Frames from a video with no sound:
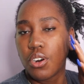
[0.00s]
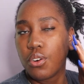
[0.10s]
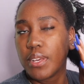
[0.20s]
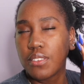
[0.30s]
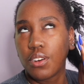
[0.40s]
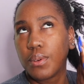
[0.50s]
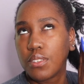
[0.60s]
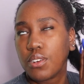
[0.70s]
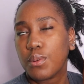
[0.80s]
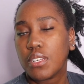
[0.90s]
Always
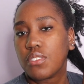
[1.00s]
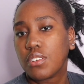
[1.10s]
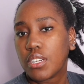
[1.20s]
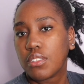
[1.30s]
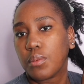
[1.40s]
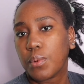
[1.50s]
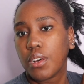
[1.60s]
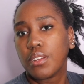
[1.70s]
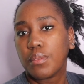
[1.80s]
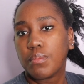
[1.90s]
start at the
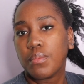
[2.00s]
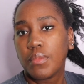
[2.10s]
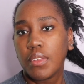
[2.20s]
bottom